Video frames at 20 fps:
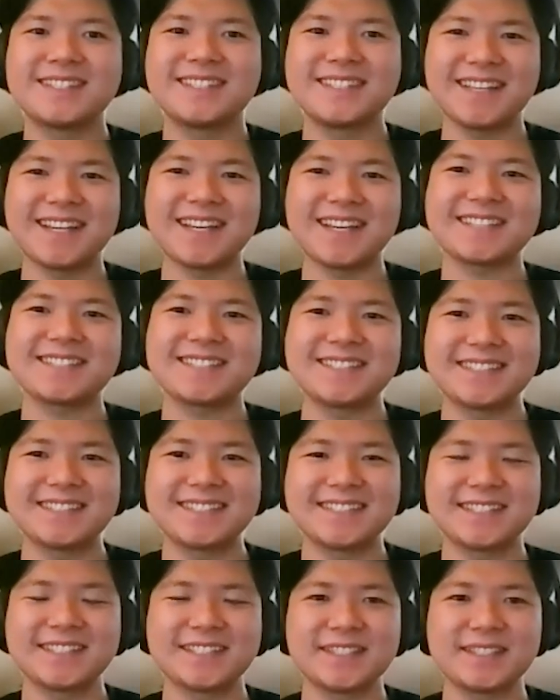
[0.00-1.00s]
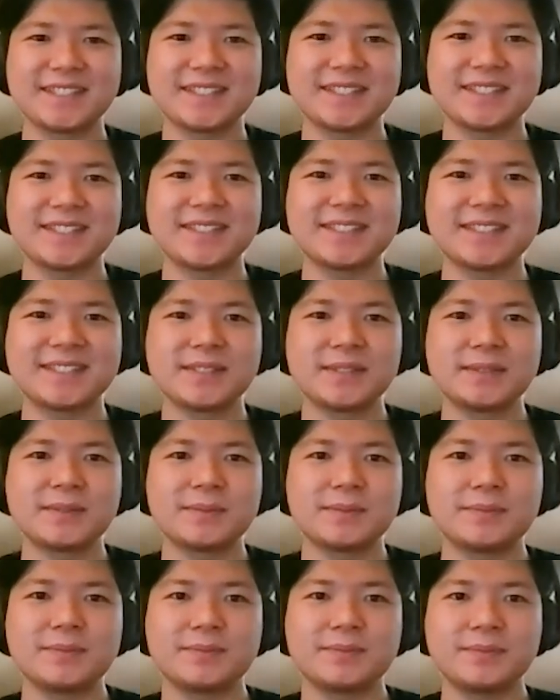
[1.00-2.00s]

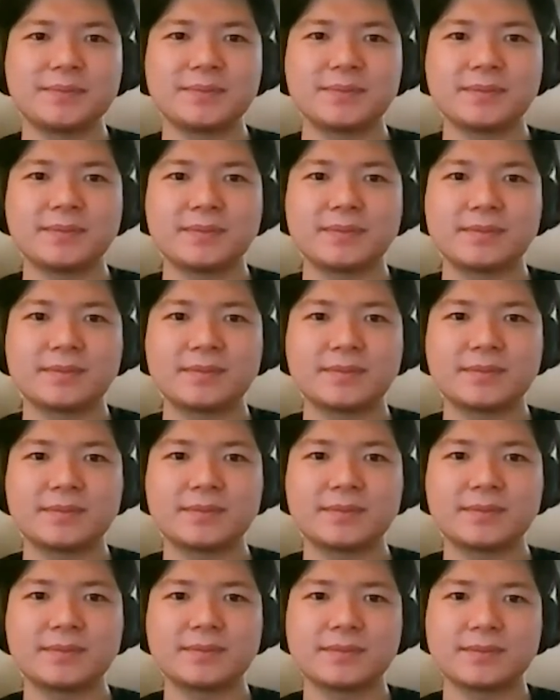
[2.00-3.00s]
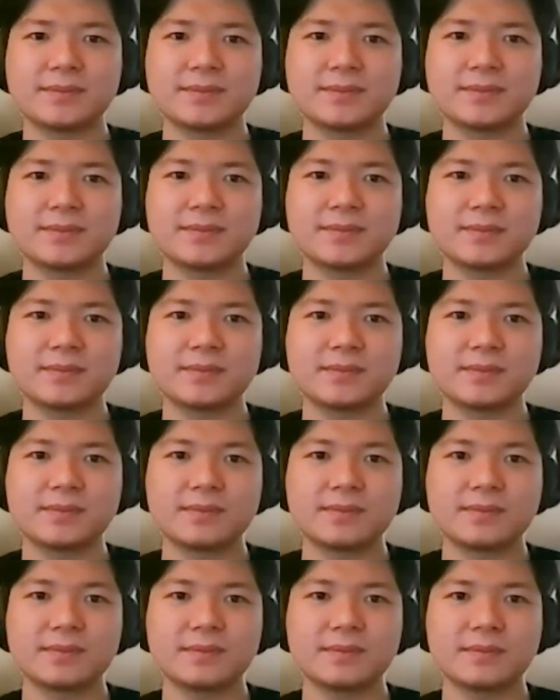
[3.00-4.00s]

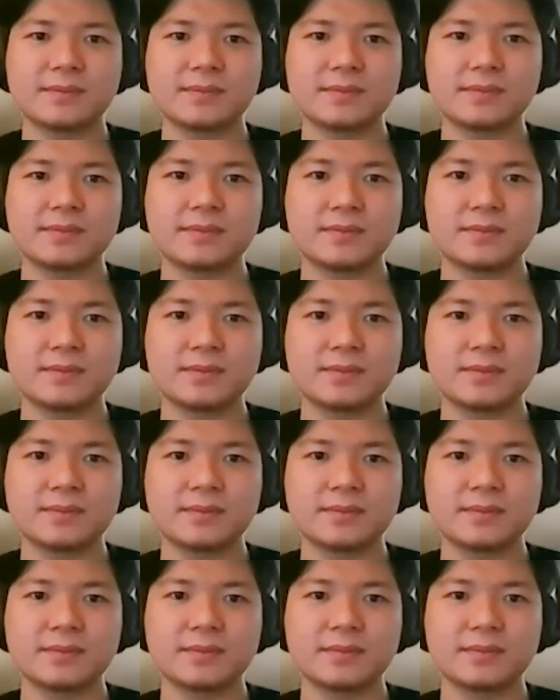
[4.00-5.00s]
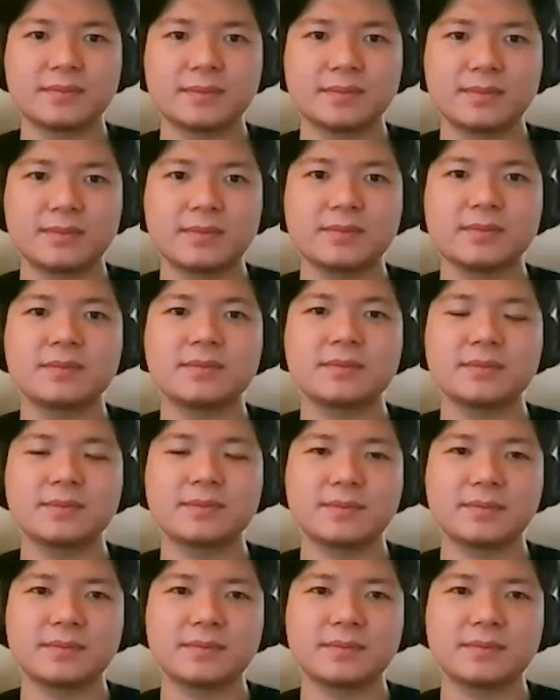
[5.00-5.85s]
[no speech]